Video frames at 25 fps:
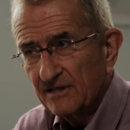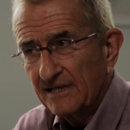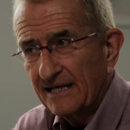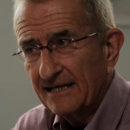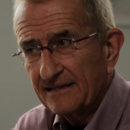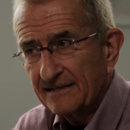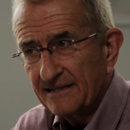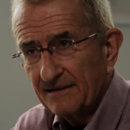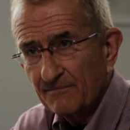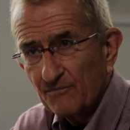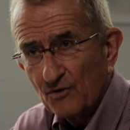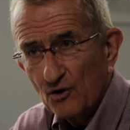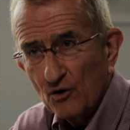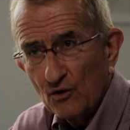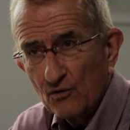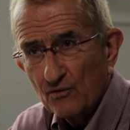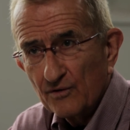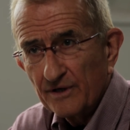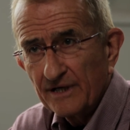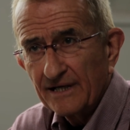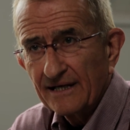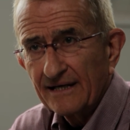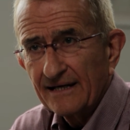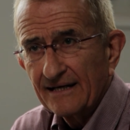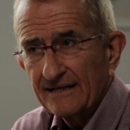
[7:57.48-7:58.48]
get them
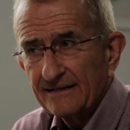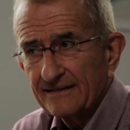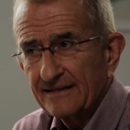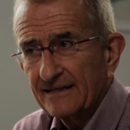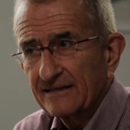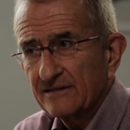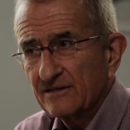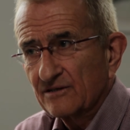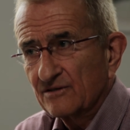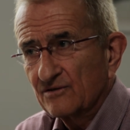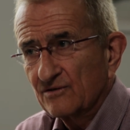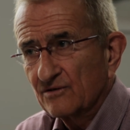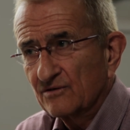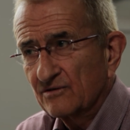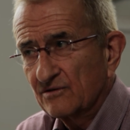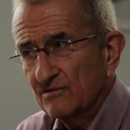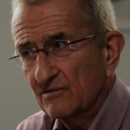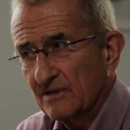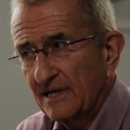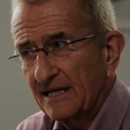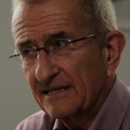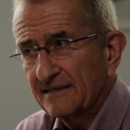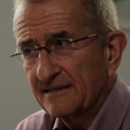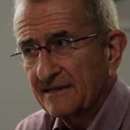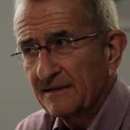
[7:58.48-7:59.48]
going, and to
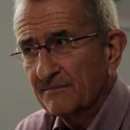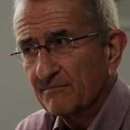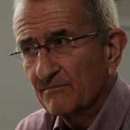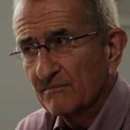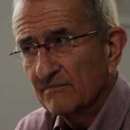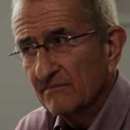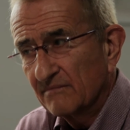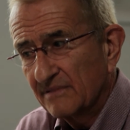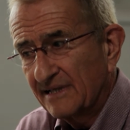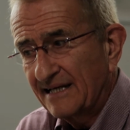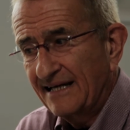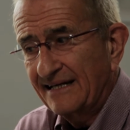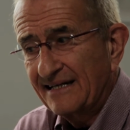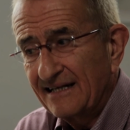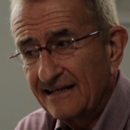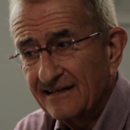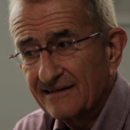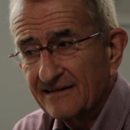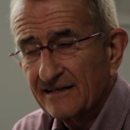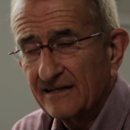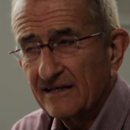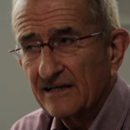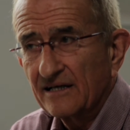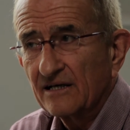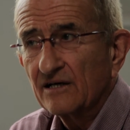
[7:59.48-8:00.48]
get them getting
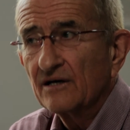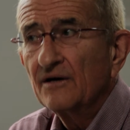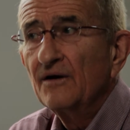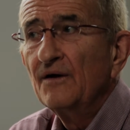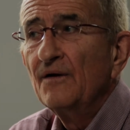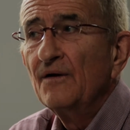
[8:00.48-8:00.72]
there.